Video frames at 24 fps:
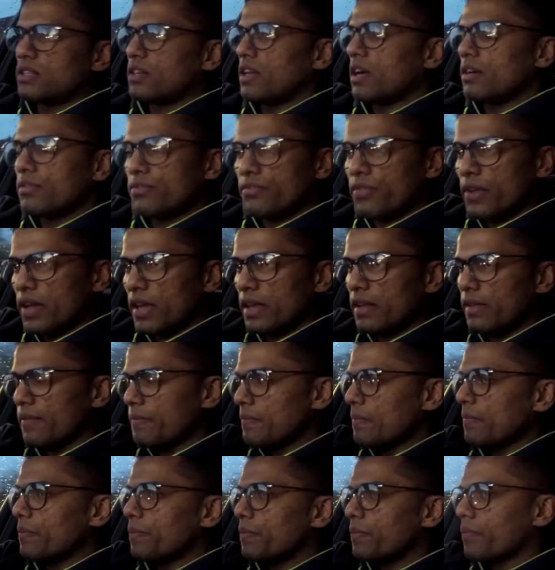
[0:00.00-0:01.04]
nothing.
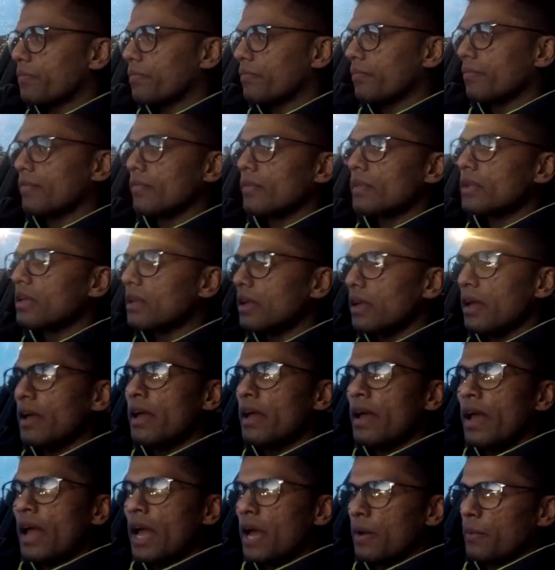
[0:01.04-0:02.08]

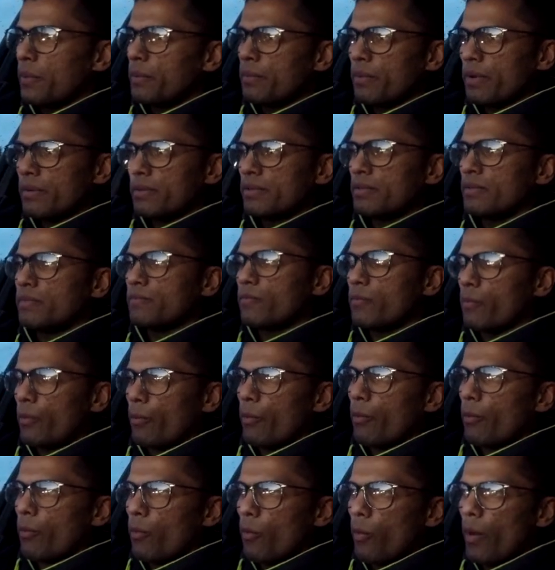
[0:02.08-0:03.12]

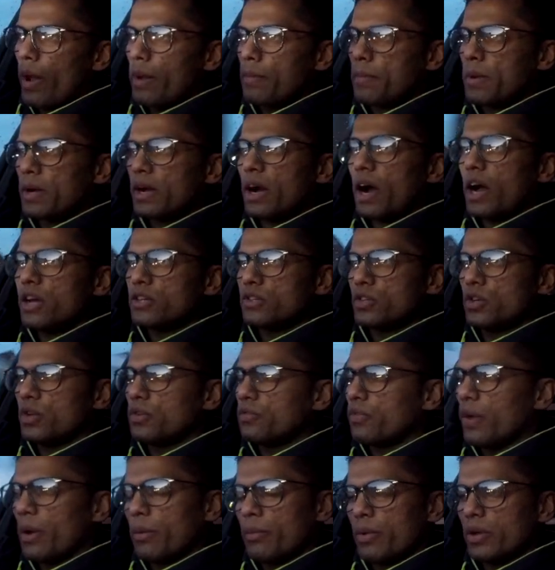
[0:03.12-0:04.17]
And when my car is due
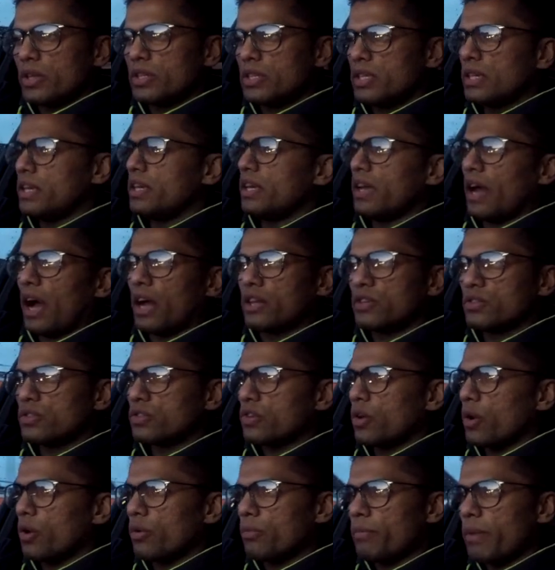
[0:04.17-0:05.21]
for MOT, I just
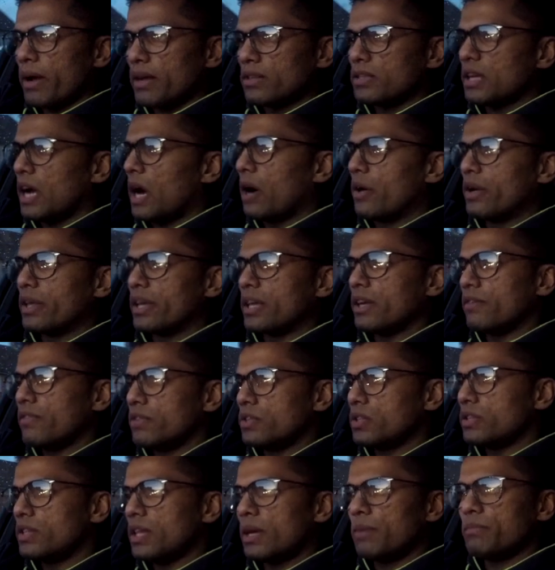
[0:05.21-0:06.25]
go back to Audi, give it
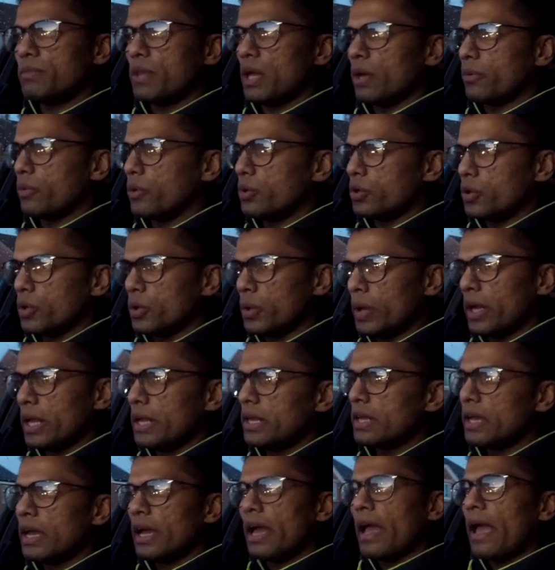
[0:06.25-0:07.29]
to them, they will do it.
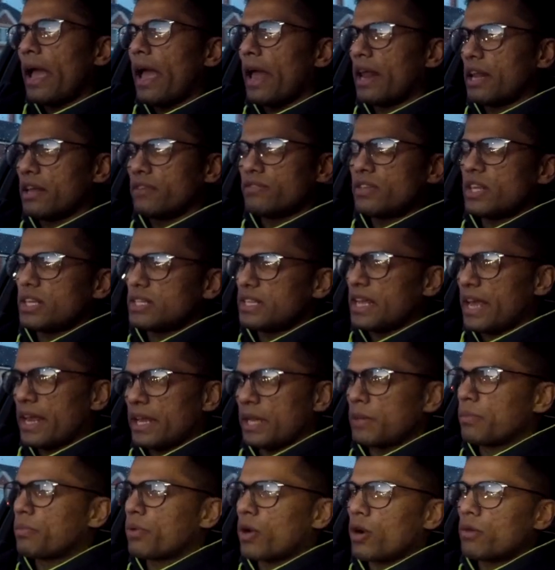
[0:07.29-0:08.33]
And if there's any
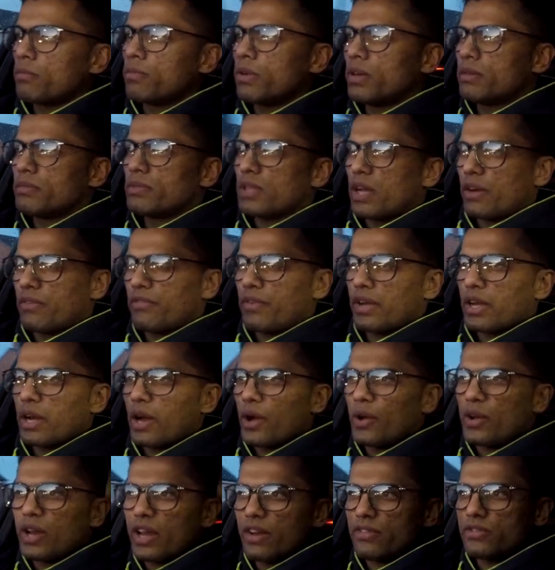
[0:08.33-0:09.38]
problems, I think I
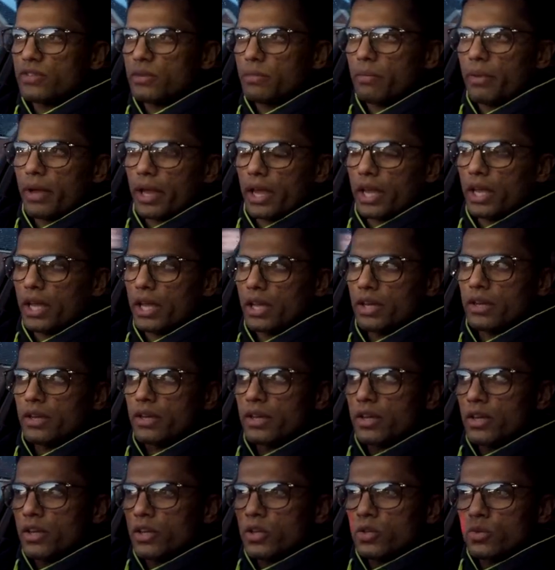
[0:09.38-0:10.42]
only have to pay
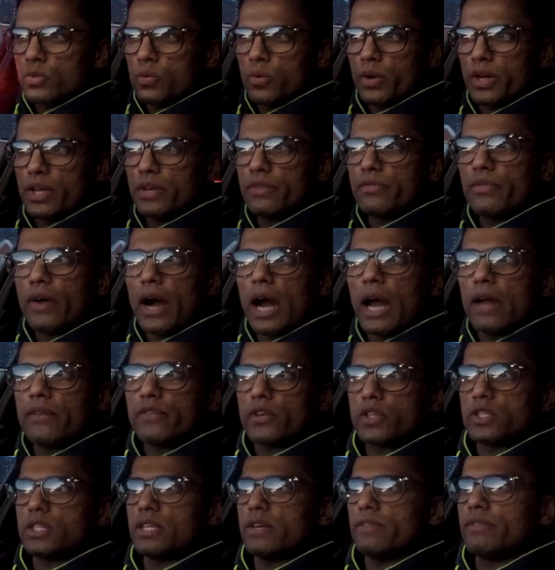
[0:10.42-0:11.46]
25 or
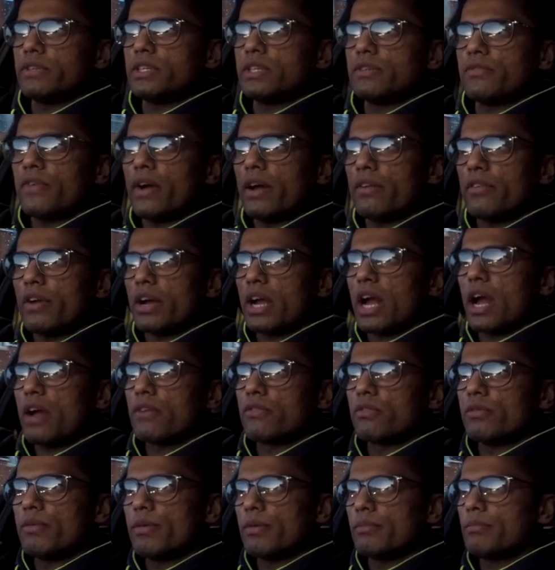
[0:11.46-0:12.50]
75, I can't
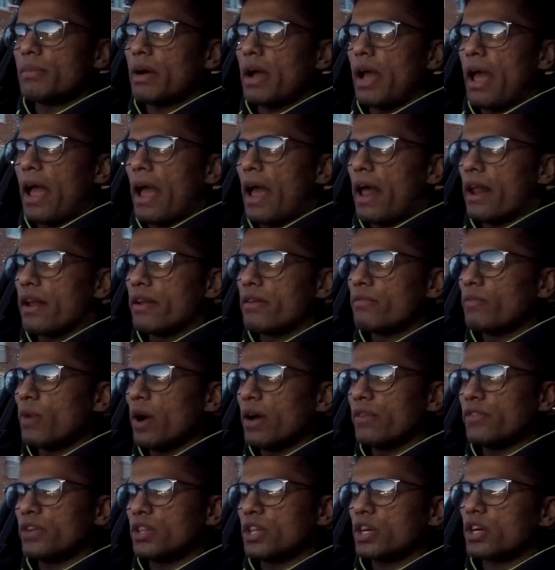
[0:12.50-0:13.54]
remember, and
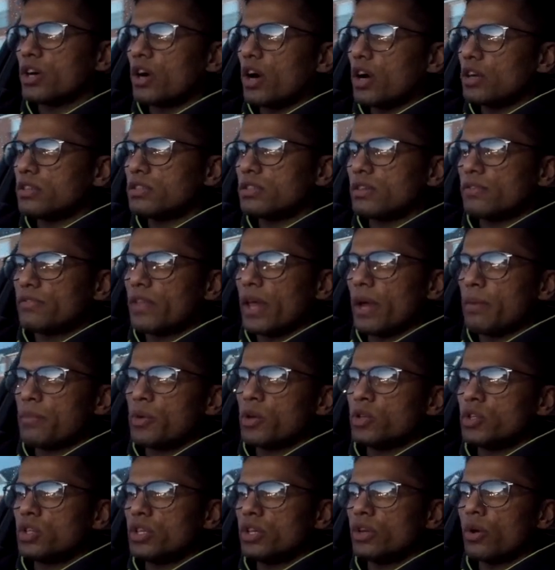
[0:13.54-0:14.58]
whatever the cost of the
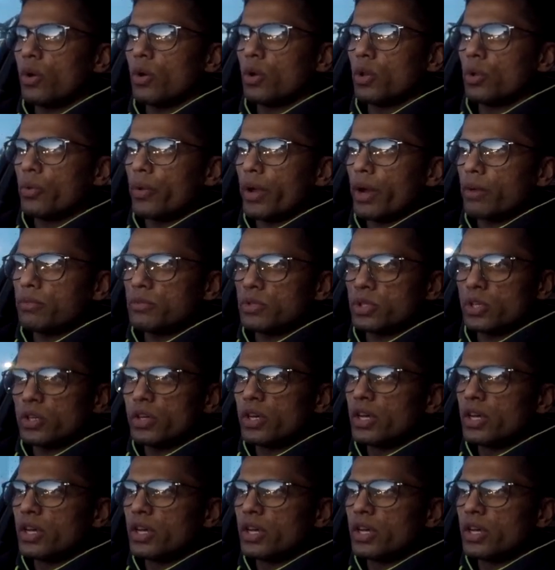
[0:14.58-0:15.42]
MOT, all the way up to